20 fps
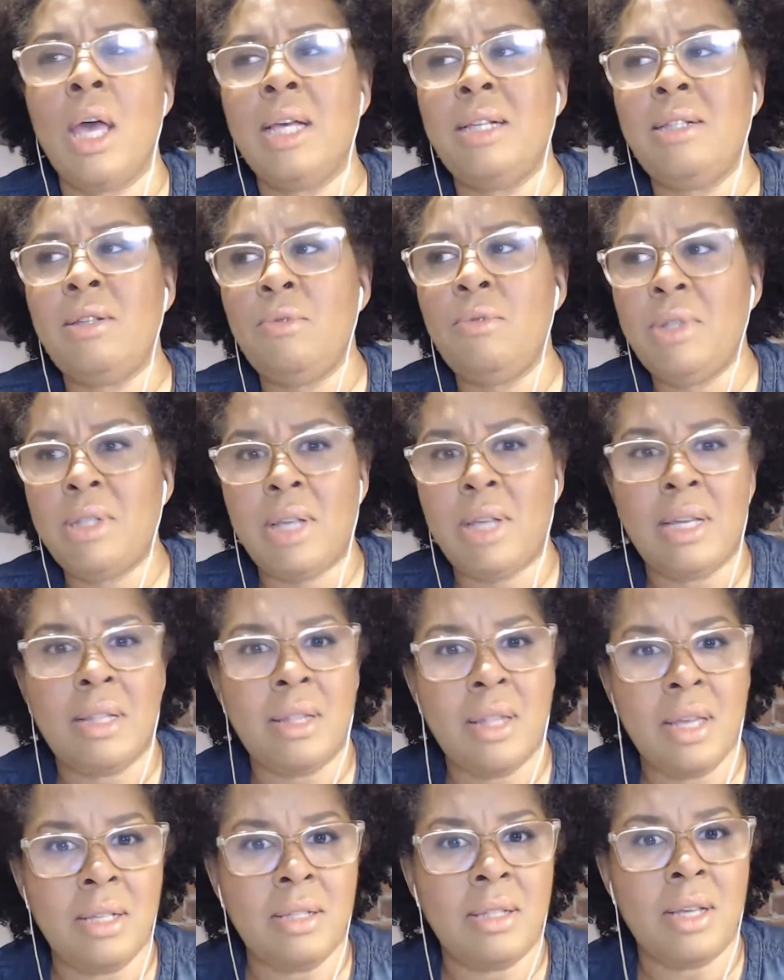So it's like
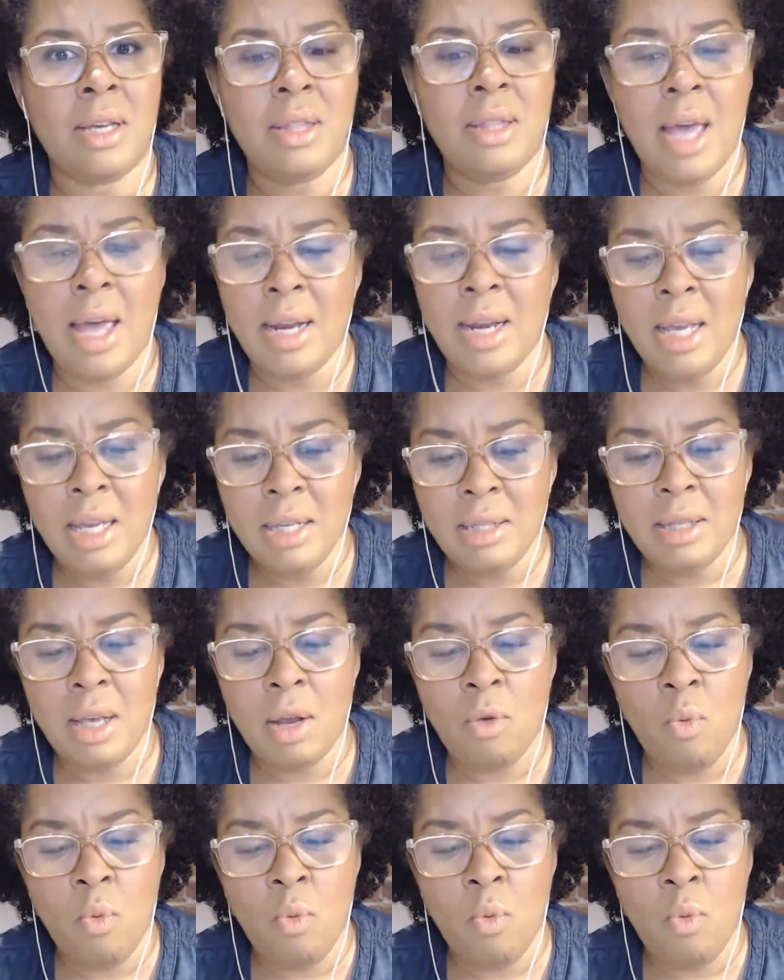things like that. And he said,